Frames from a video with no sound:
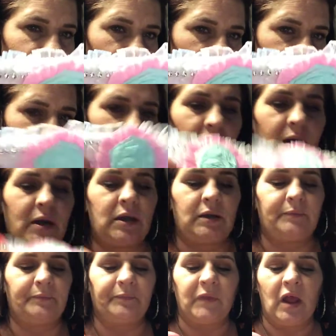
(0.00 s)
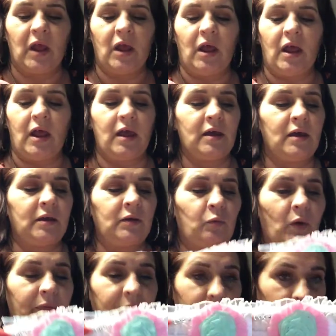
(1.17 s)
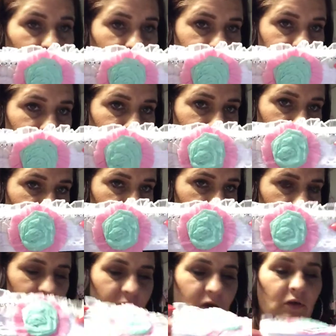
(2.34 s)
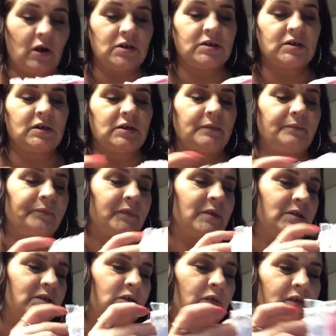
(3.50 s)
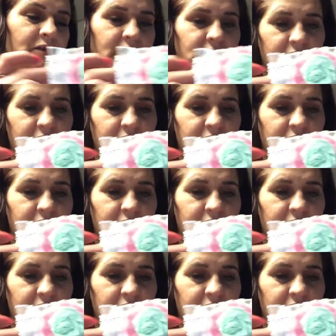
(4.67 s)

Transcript: top on it. And with some bling across it. So this